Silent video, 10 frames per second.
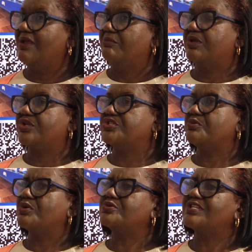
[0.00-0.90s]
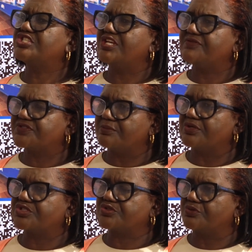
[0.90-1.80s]
because you want to achieve so
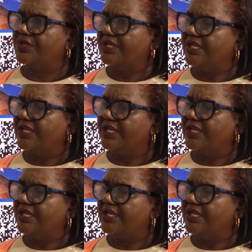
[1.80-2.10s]
much too